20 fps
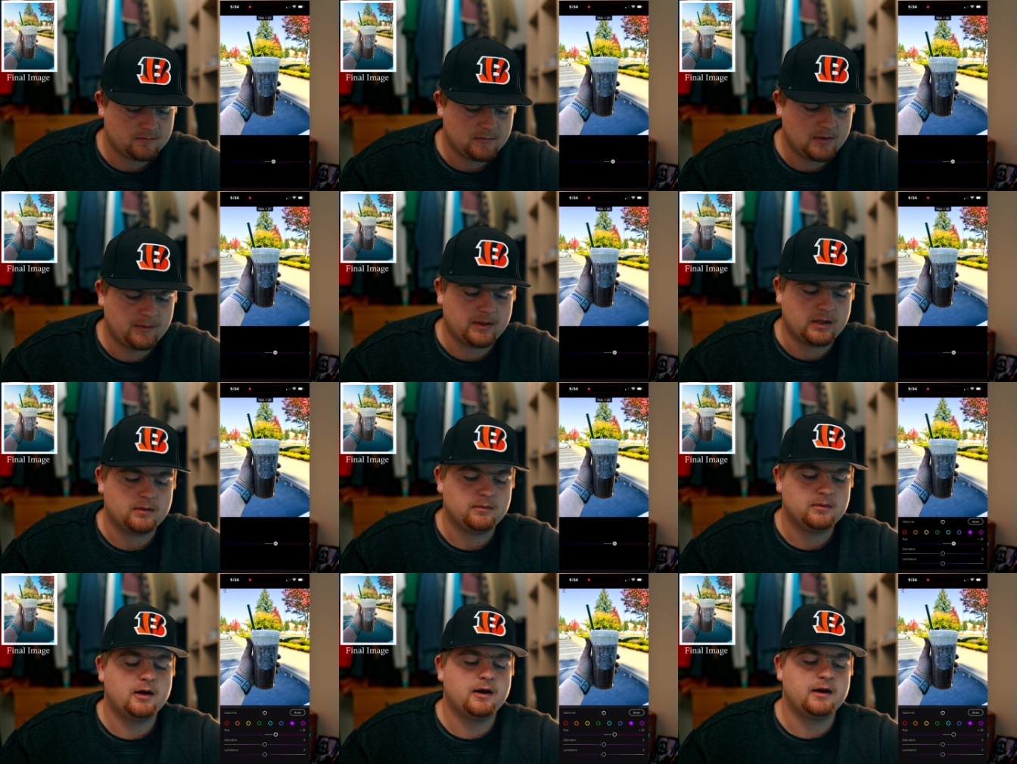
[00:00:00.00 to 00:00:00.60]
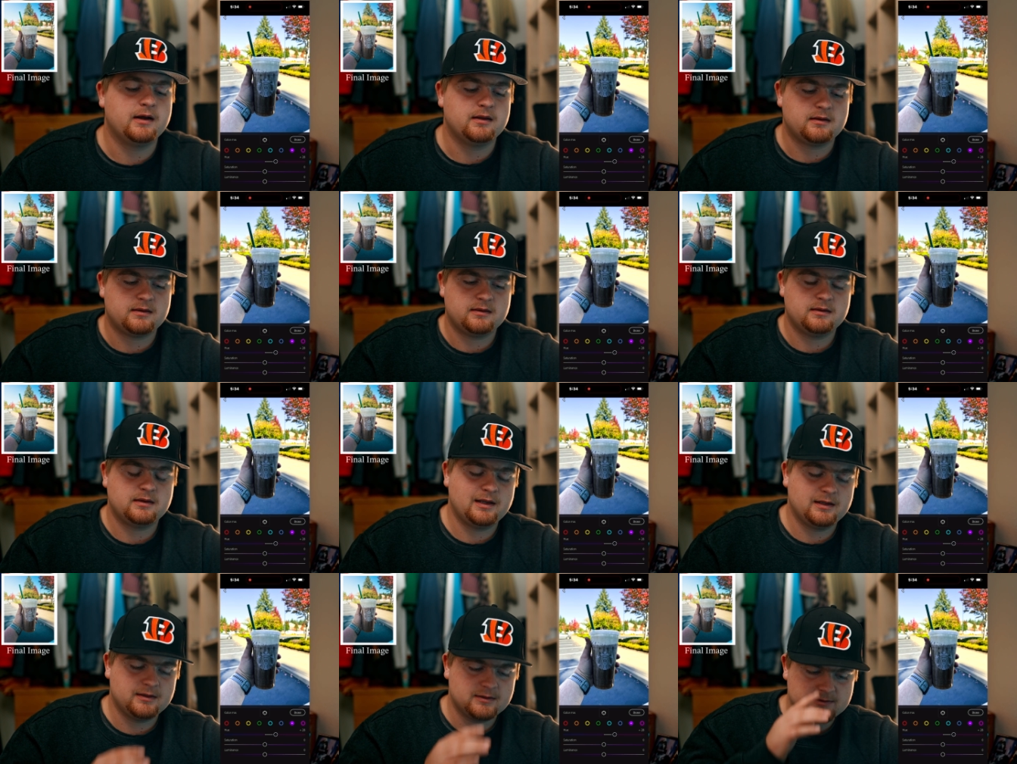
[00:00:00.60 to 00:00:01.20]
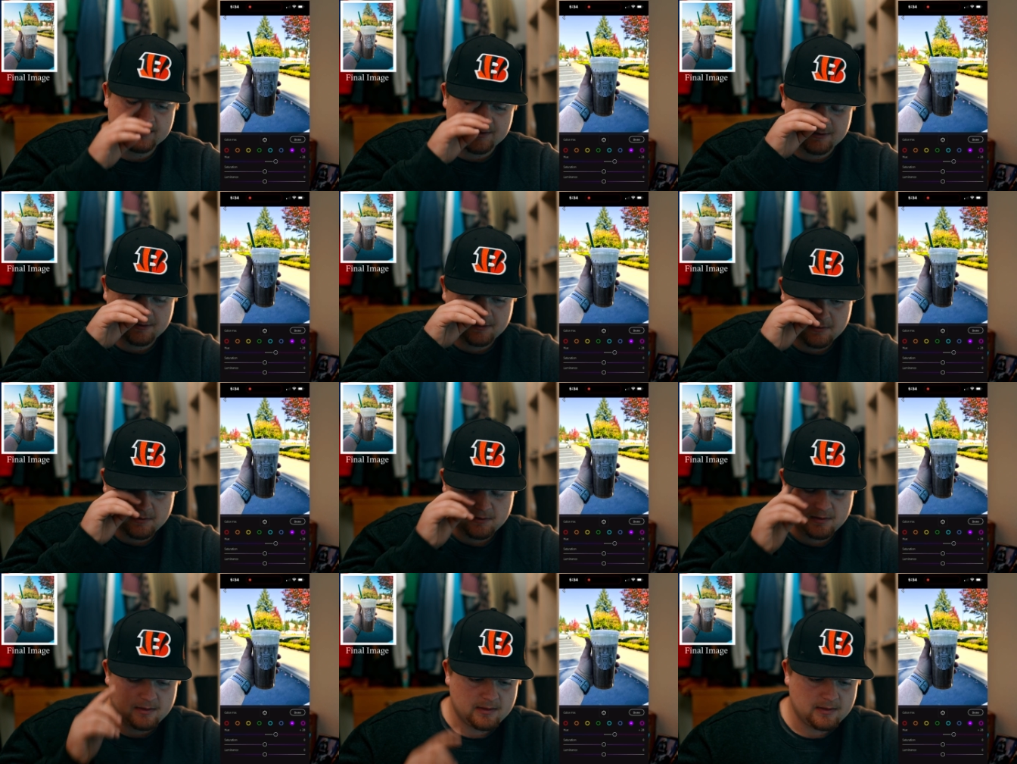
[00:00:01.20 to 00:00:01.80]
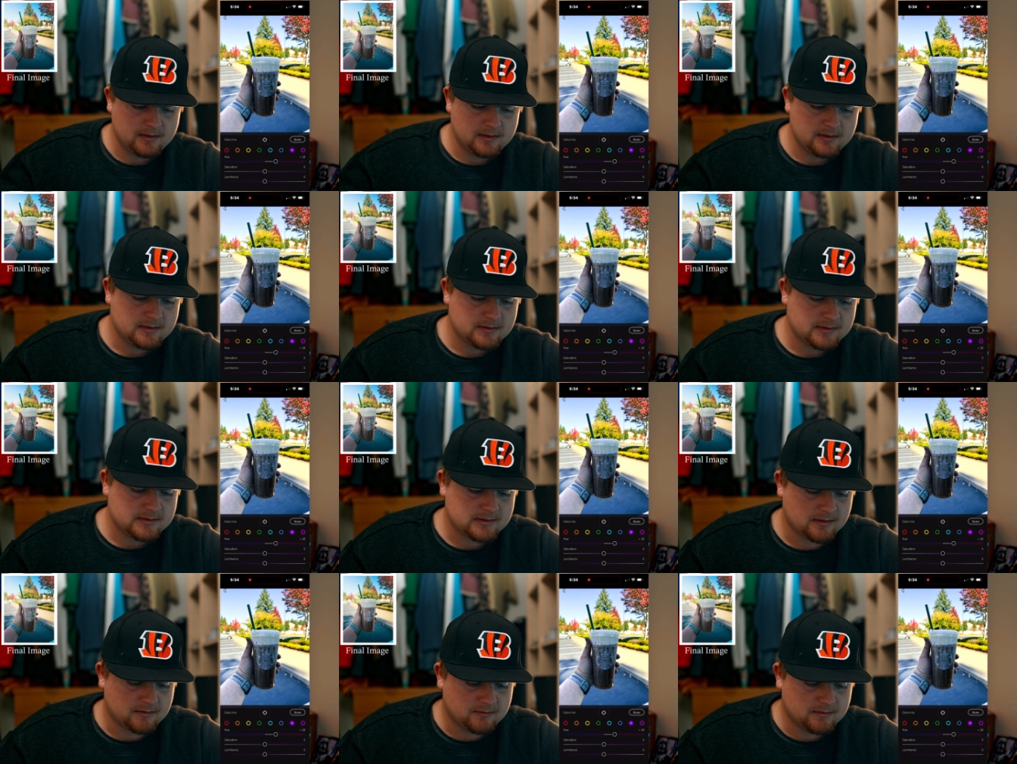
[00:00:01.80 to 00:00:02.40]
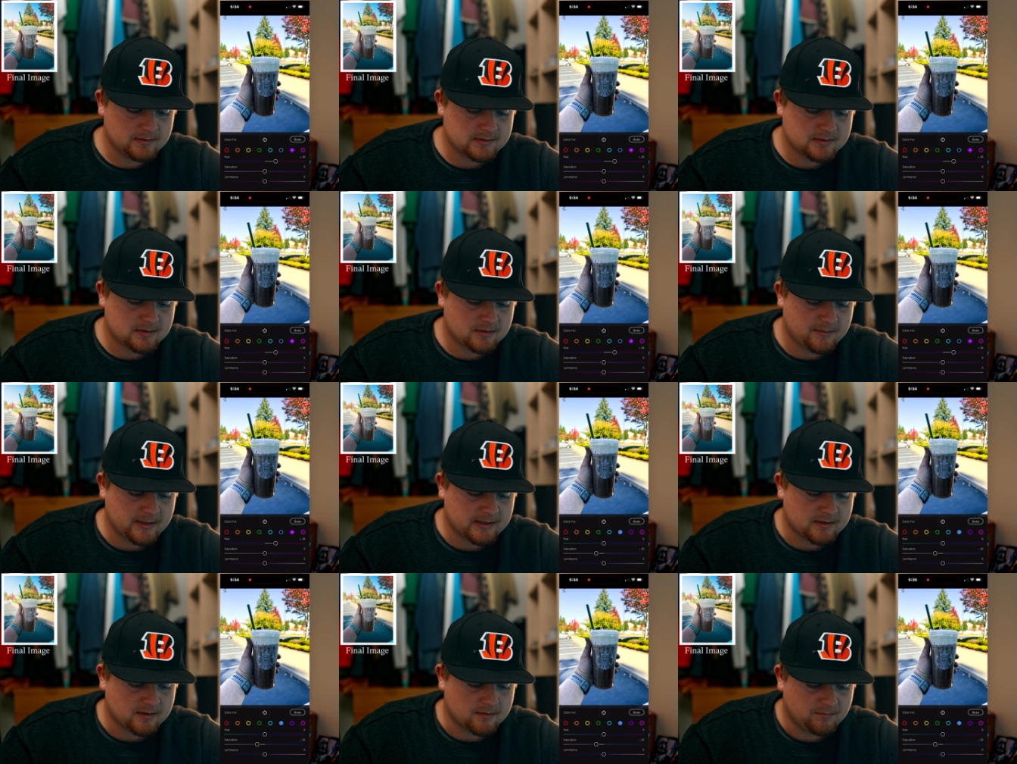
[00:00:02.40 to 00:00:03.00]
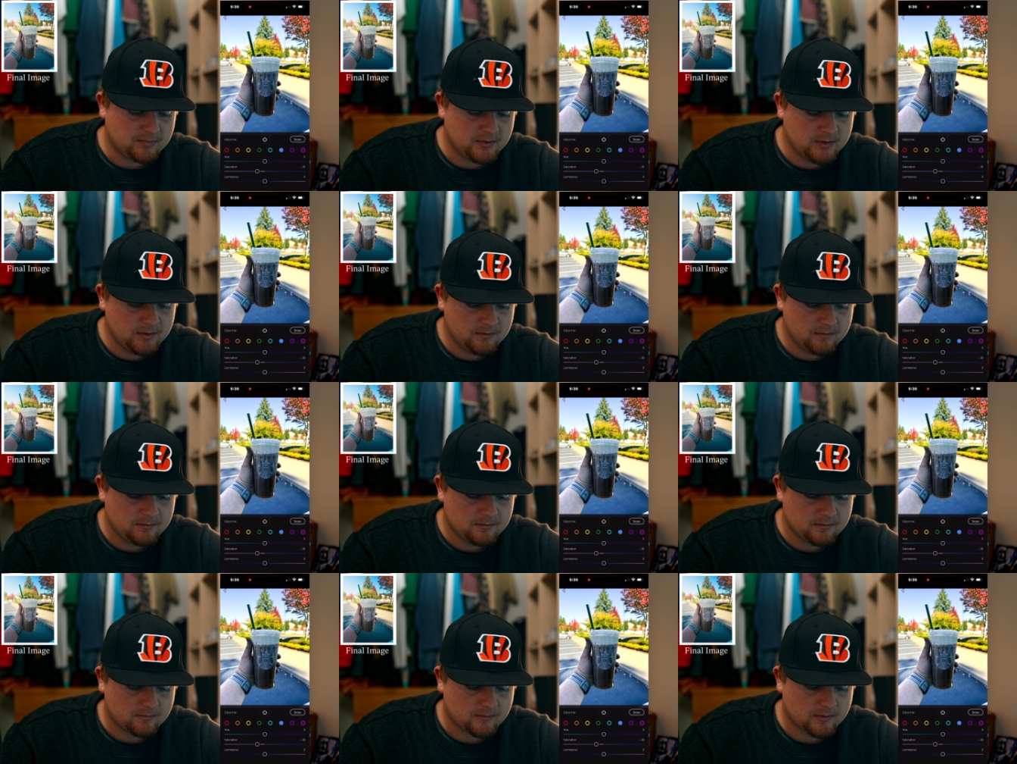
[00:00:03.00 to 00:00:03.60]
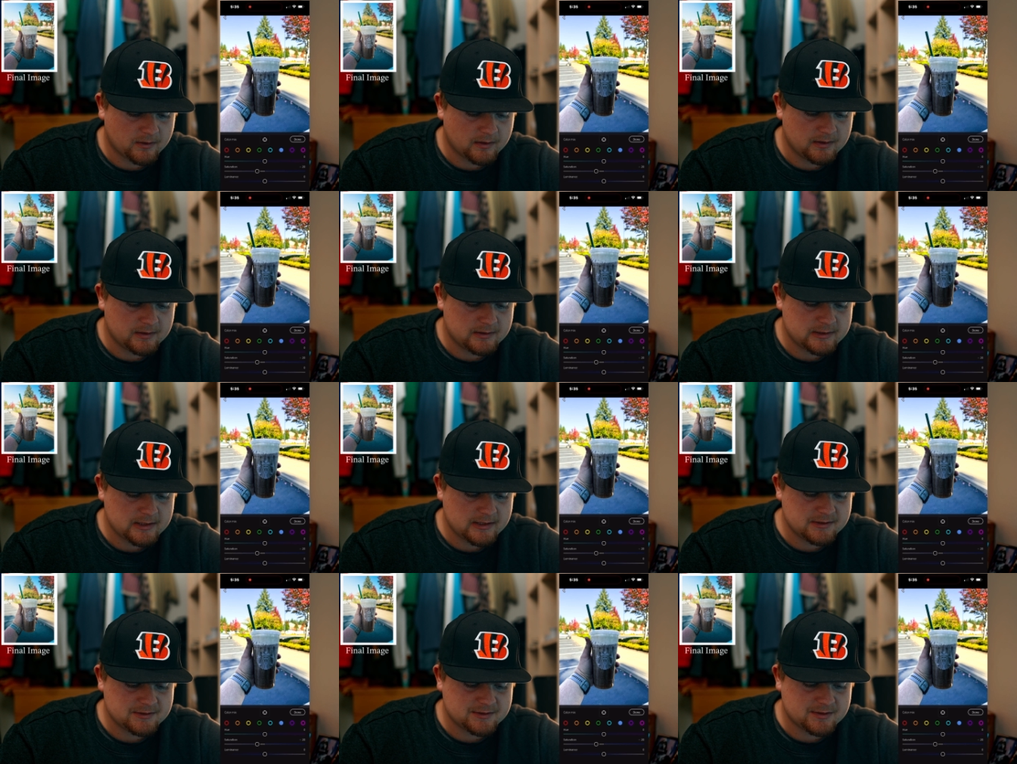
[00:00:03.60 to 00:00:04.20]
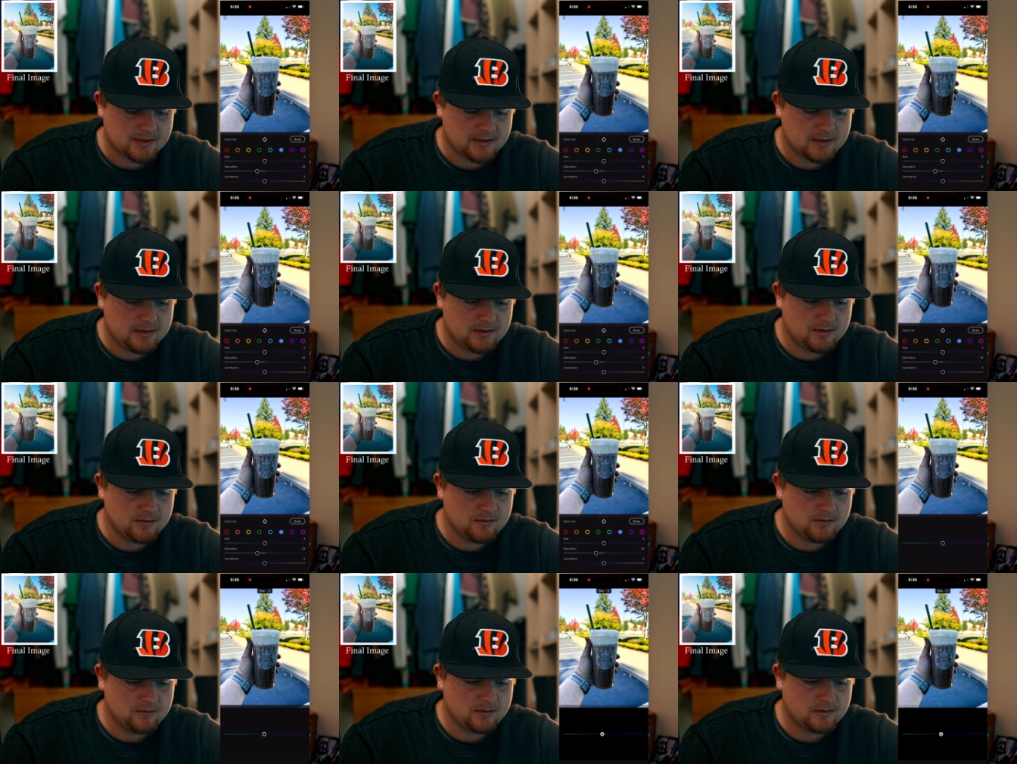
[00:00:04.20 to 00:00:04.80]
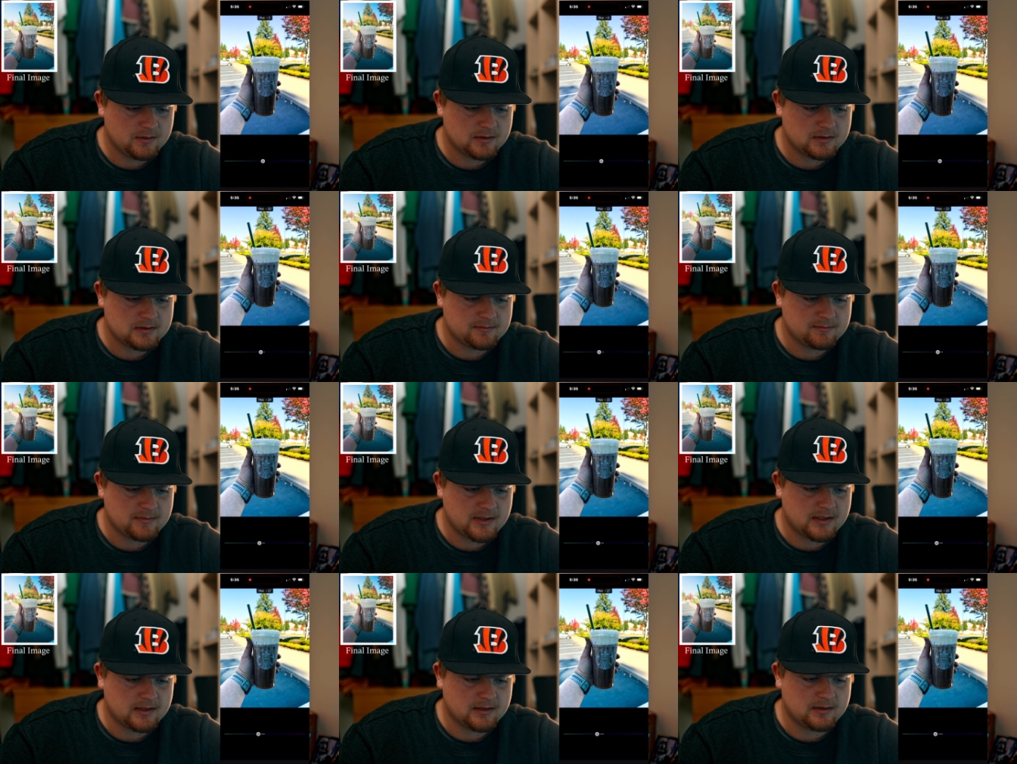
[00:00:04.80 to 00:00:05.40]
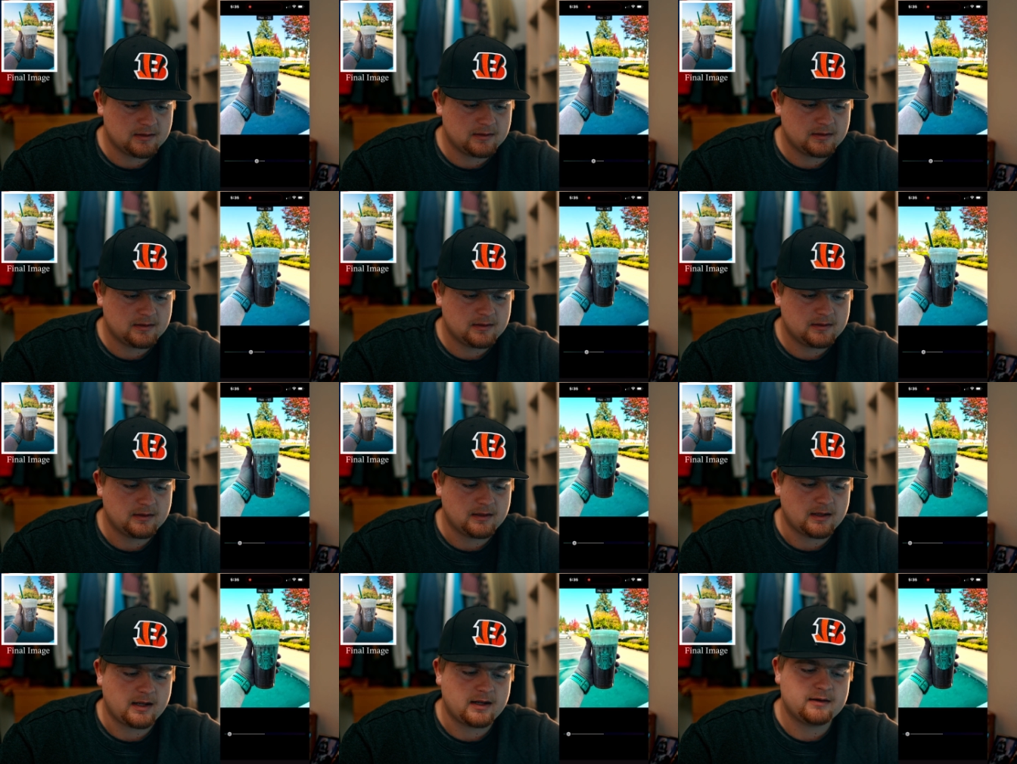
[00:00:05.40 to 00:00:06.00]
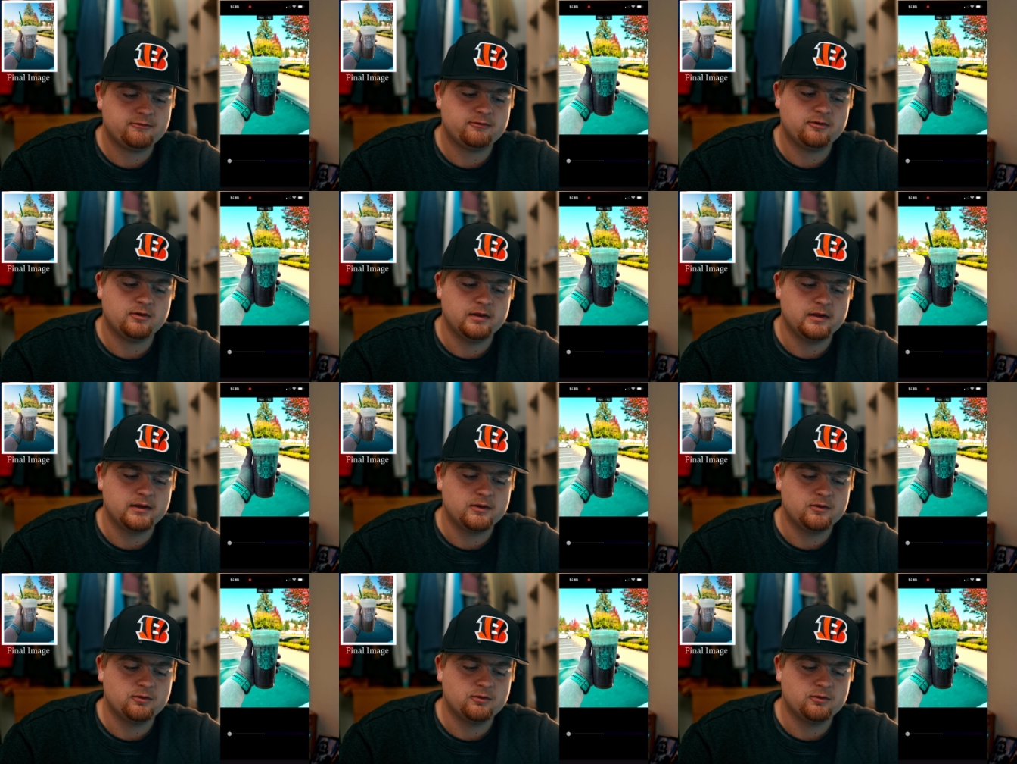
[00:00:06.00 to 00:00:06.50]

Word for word: There we go. All right, that looks it. So let's go back to the blue. We're gonna change the hue to make it not fully